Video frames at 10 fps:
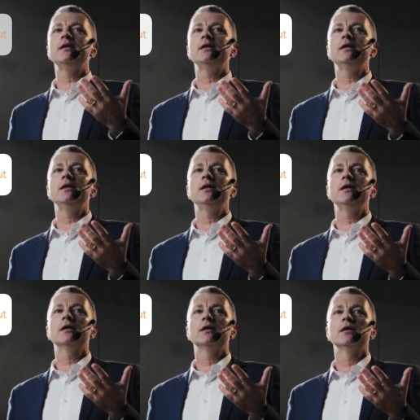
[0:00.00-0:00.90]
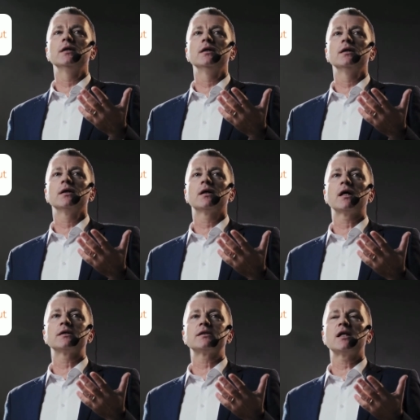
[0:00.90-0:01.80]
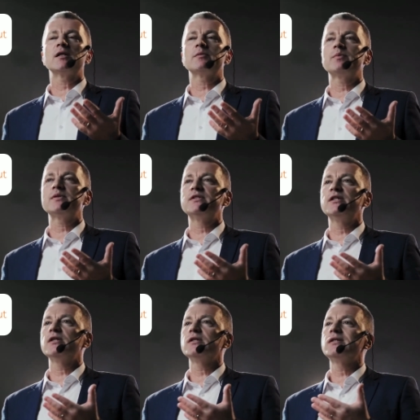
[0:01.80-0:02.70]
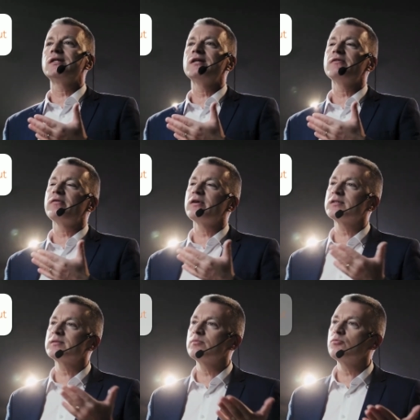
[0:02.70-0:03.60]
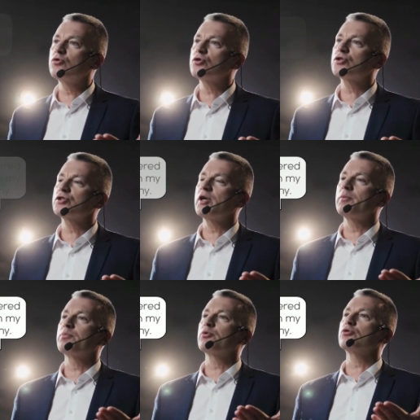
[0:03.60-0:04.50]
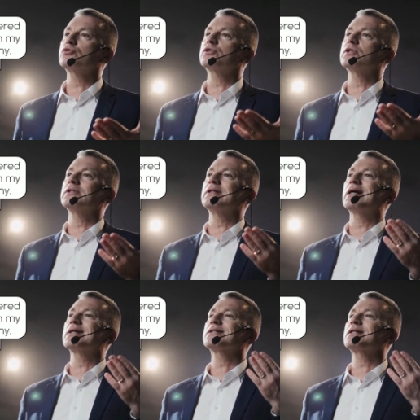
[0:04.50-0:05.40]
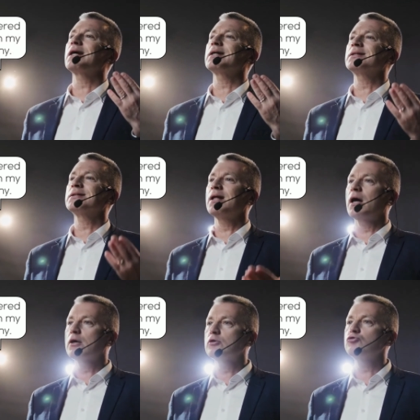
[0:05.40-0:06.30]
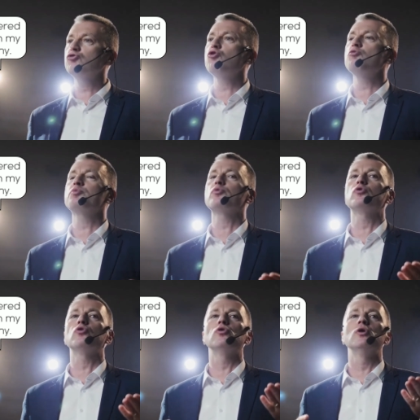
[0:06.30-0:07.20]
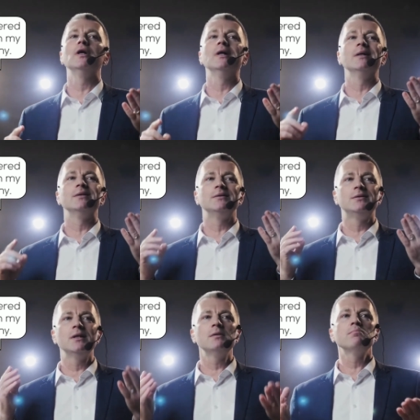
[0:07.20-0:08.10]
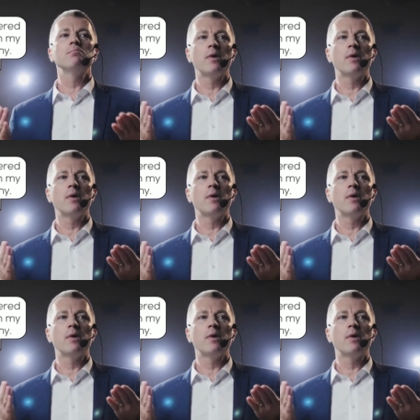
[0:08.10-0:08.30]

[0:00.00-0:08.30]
My first job didn't work out very well, but I persevered and now I own my own company.